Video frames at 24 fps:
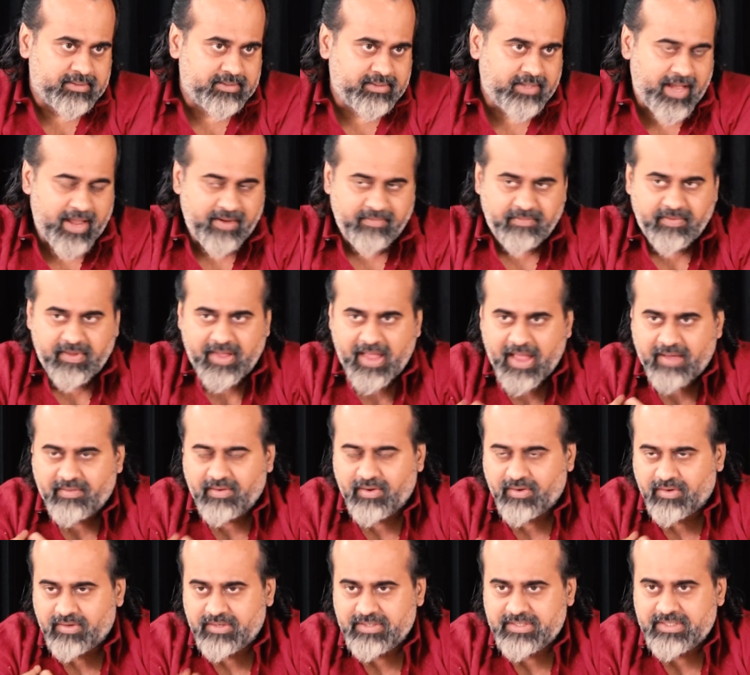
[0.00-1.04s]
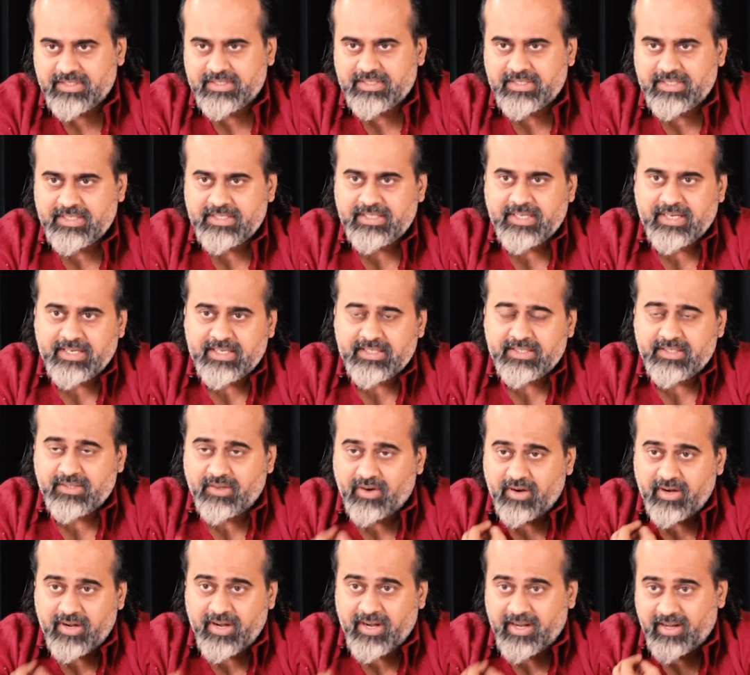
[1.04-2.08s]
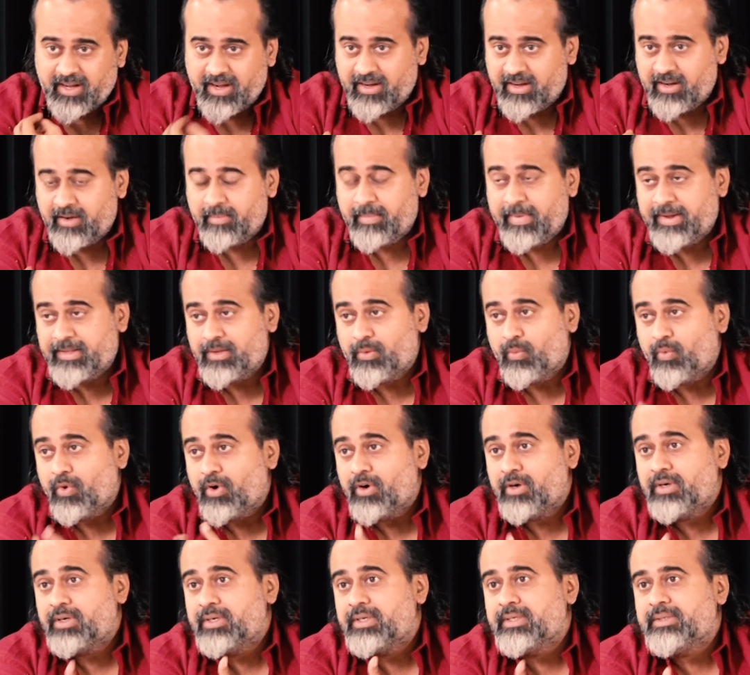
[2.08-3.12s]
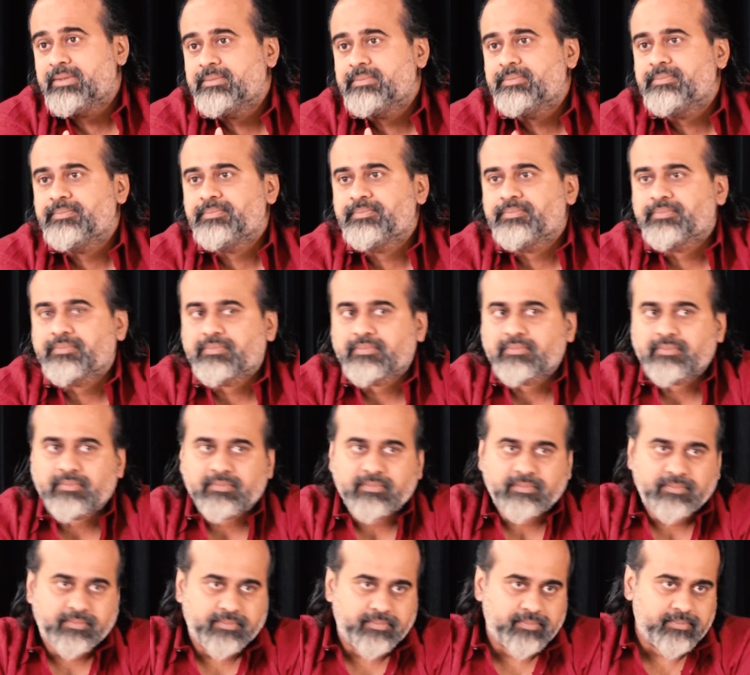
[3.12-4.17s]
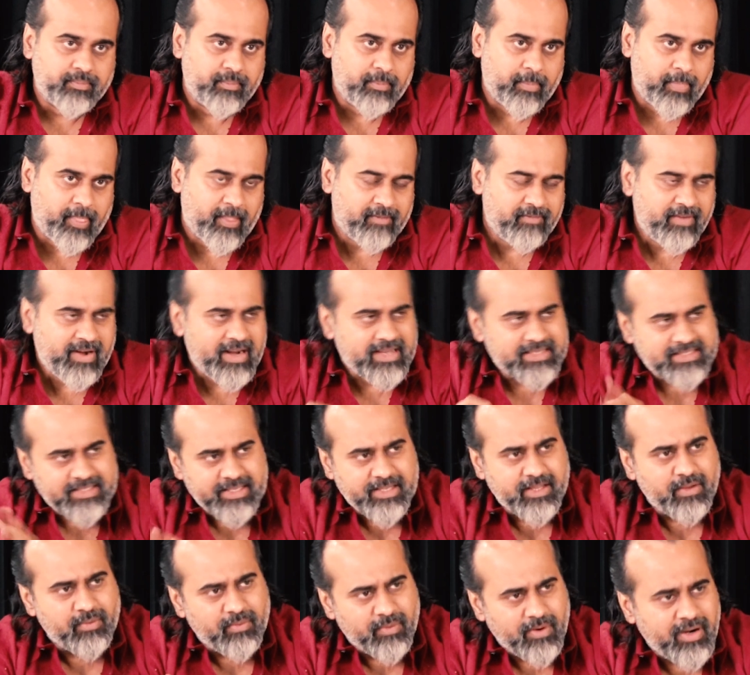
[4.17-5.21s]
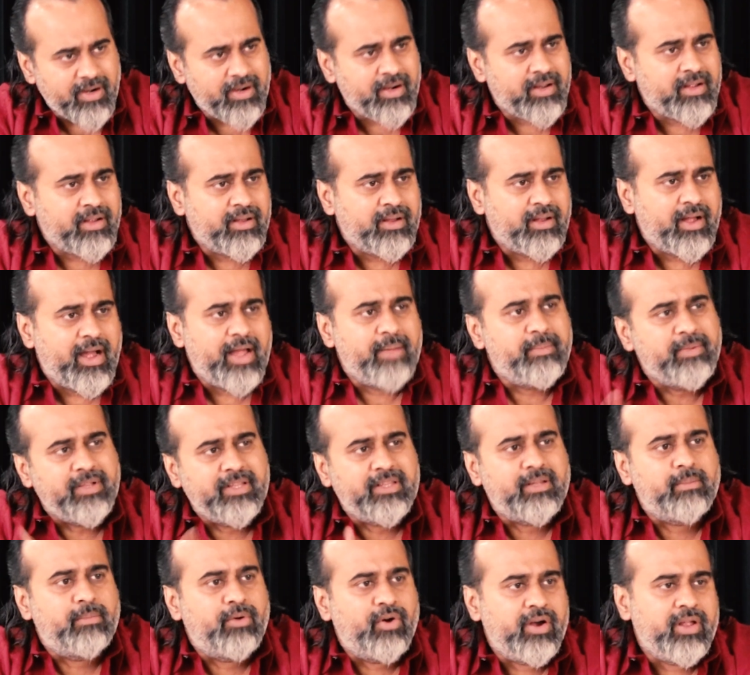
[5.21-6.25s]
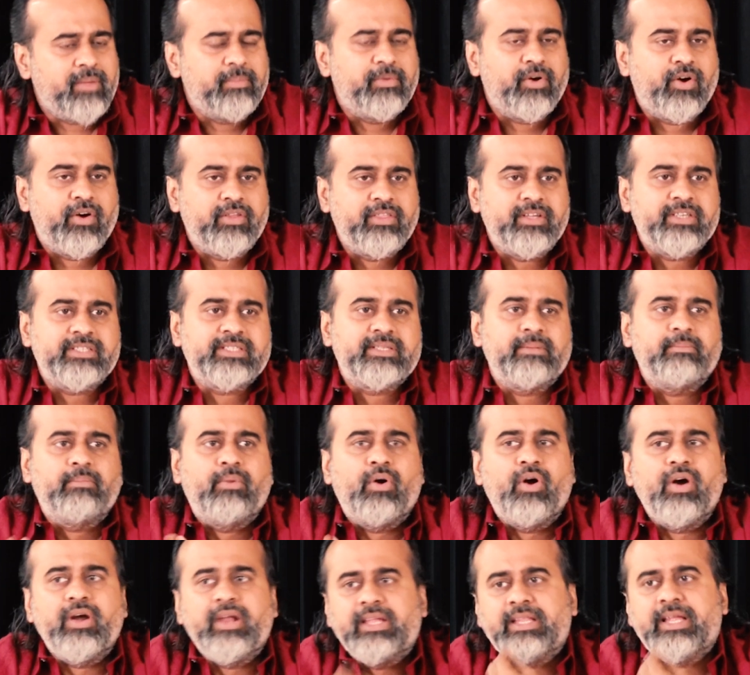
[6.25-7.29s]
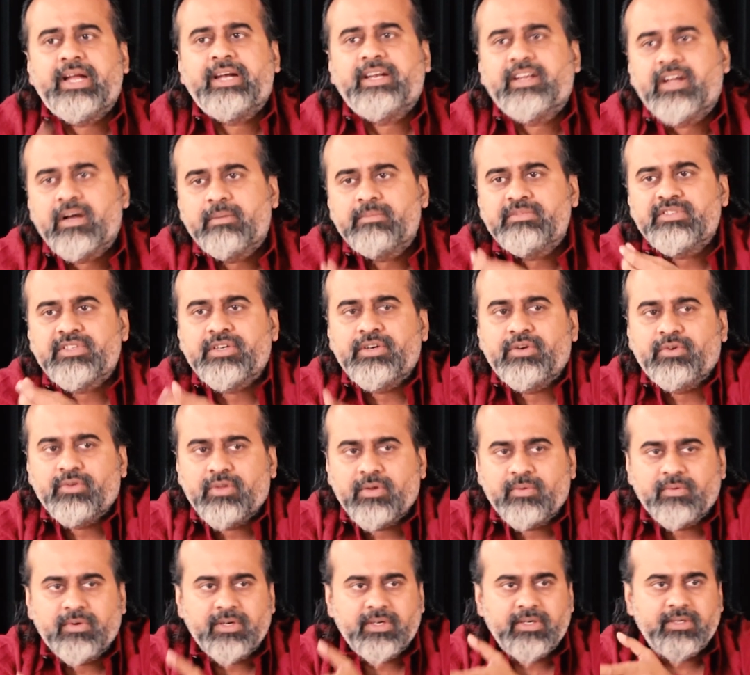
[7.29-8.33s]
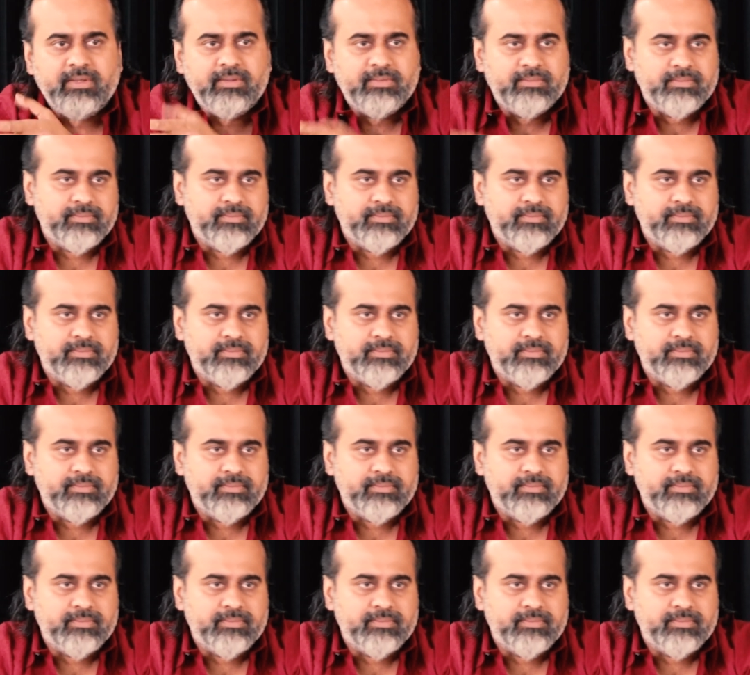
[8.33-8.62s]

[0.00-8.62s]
Can we have a consciousness that is not dictated by the world? When I say the world, I mean the body, because it's the body that comes into the world.